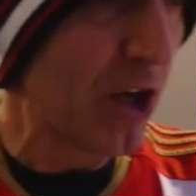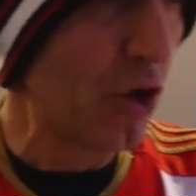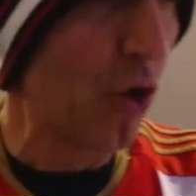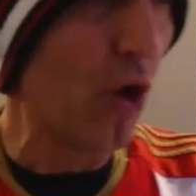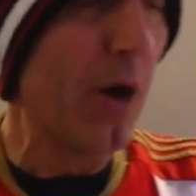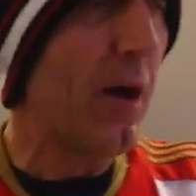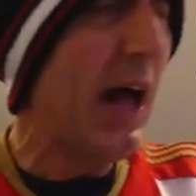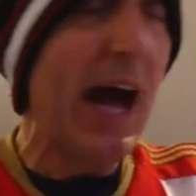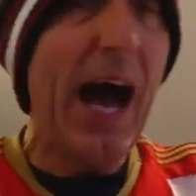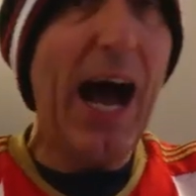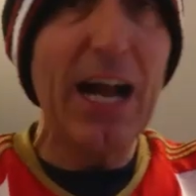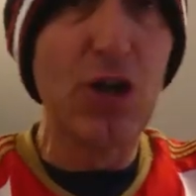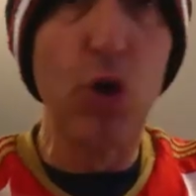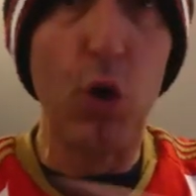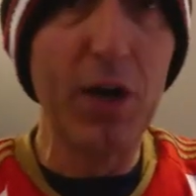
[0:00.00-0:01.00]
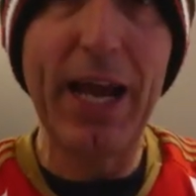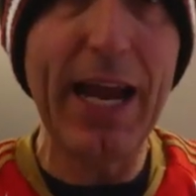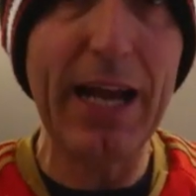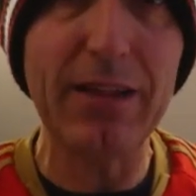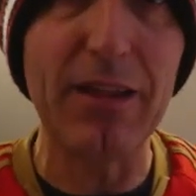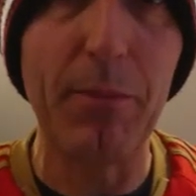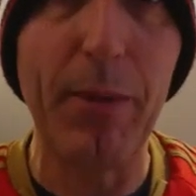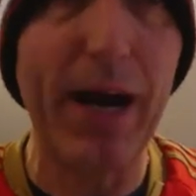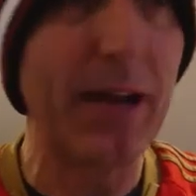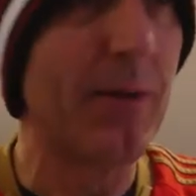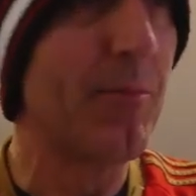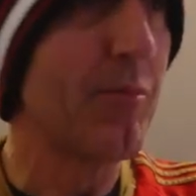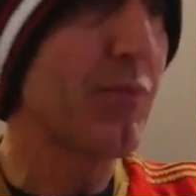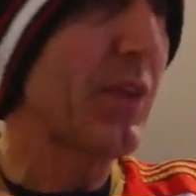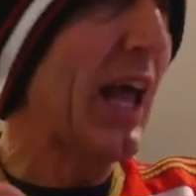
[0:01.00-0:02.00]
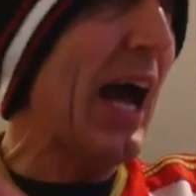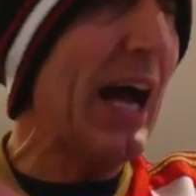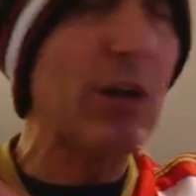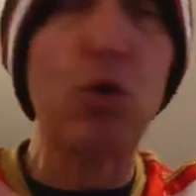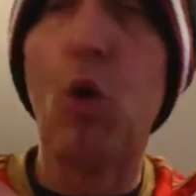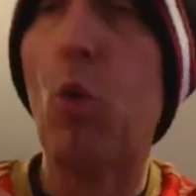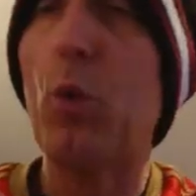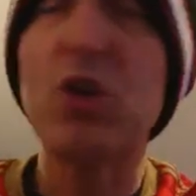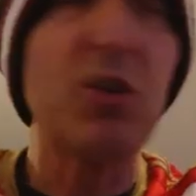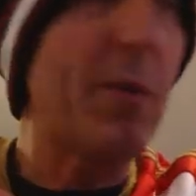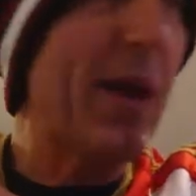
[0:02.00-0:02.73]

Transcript: you know, I don't hate the man. I don't wish